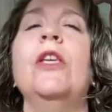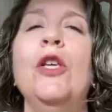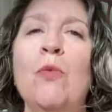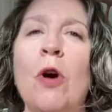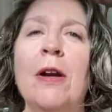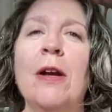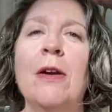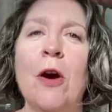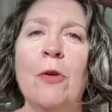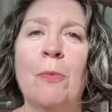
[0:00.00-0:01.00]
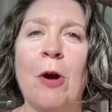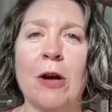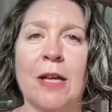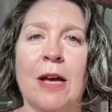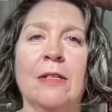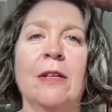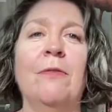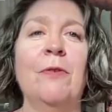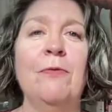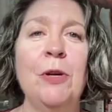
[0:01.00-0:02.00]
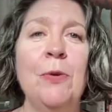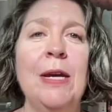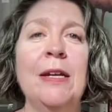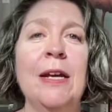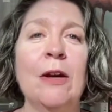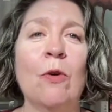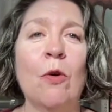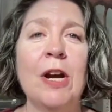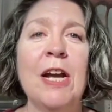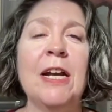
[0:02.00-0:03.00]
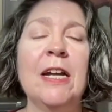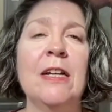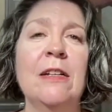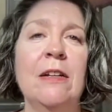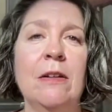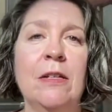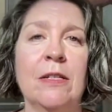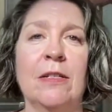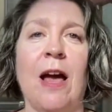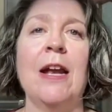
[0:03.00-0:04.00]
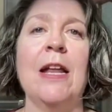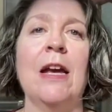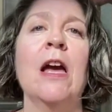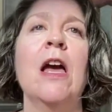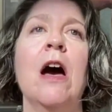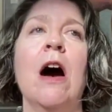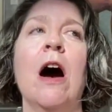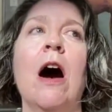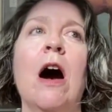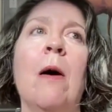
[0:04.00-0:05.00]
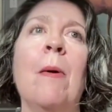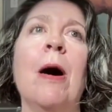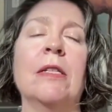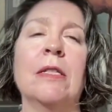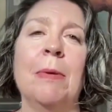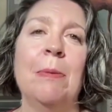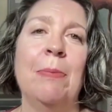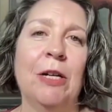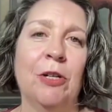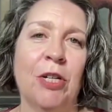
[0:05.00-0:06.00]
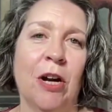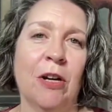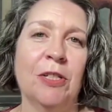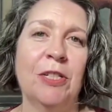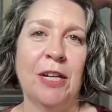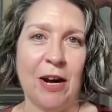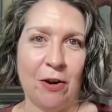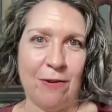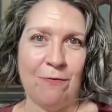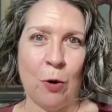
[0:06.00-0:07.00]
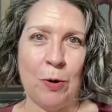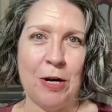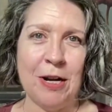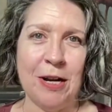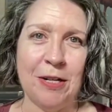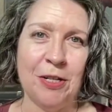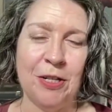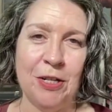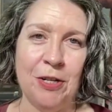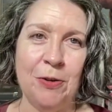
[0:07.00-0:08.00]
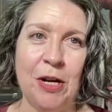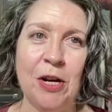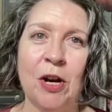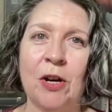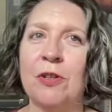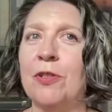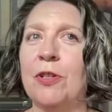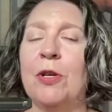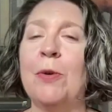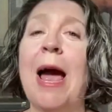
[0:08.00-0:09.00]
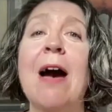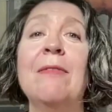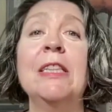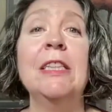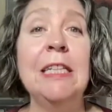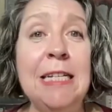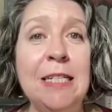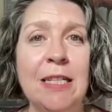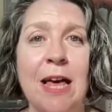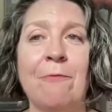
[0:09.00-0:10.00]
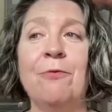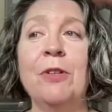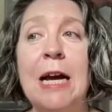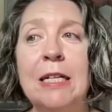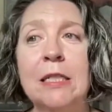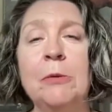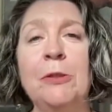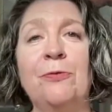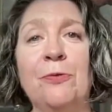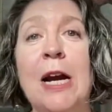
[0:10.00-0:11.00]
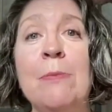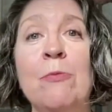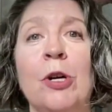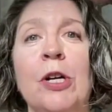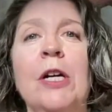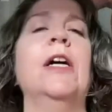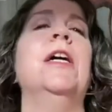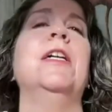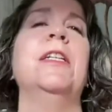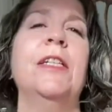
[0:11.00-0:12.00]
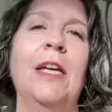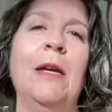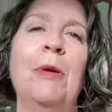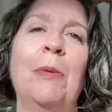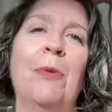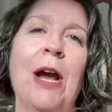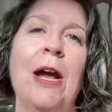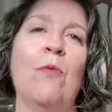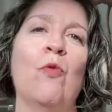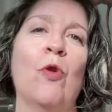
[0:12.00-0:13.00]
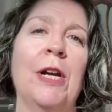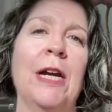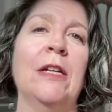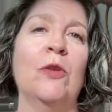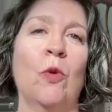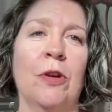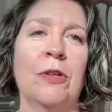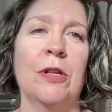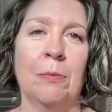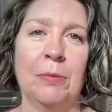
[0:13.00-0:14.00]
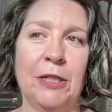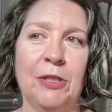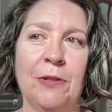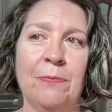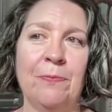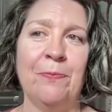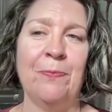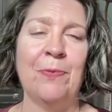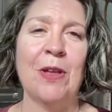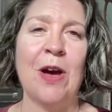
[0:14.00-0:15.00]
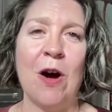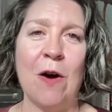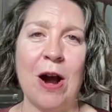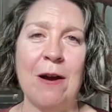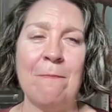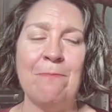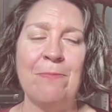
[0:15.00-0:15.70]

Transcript: You want to know the process of reviewing, getting oriented, deciding on some of the bigger chunks to carry forward into the new year. So you have at least that flexible framework to keep your brain working towards completion. All right.